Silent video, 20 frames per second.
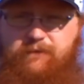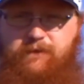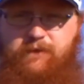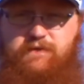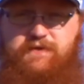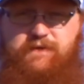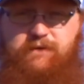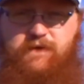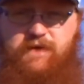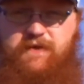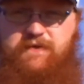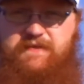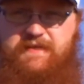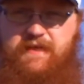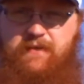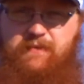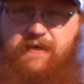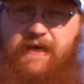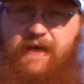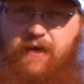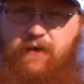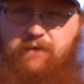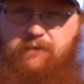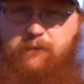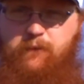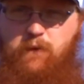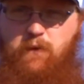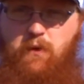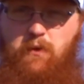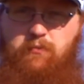future videos coming out
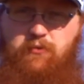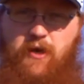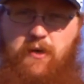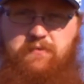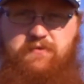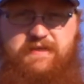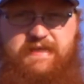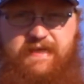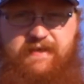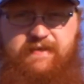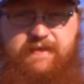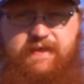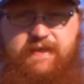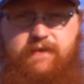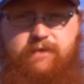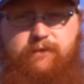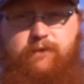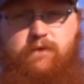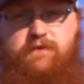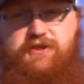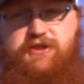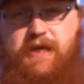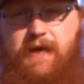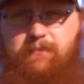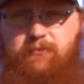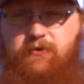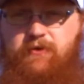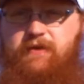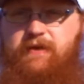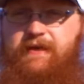for proper technique for the
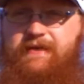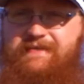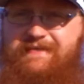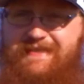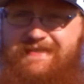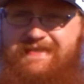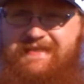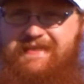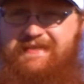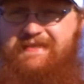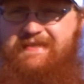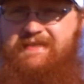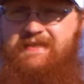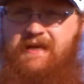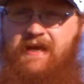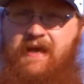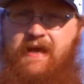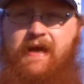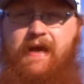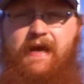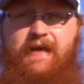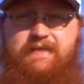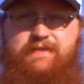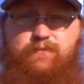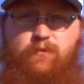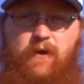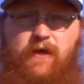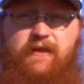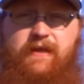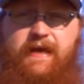shot put and discus, as
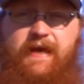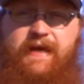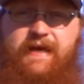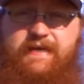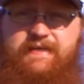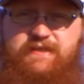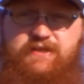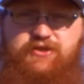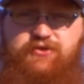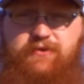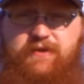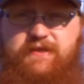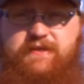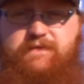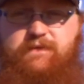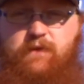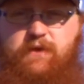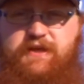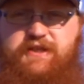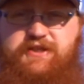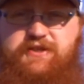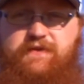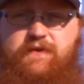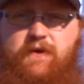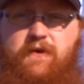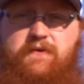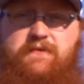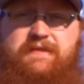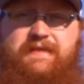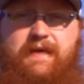well as drills for each of
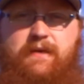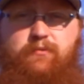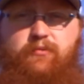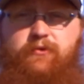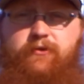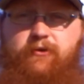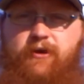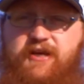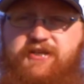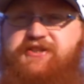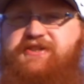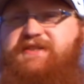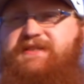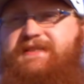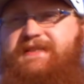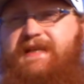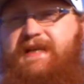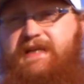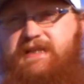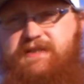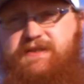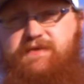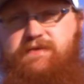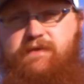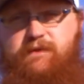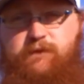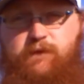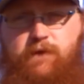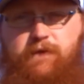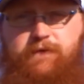those and progressions into
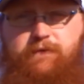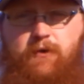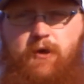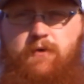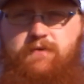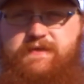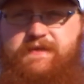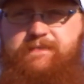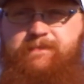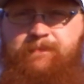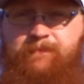the full throws.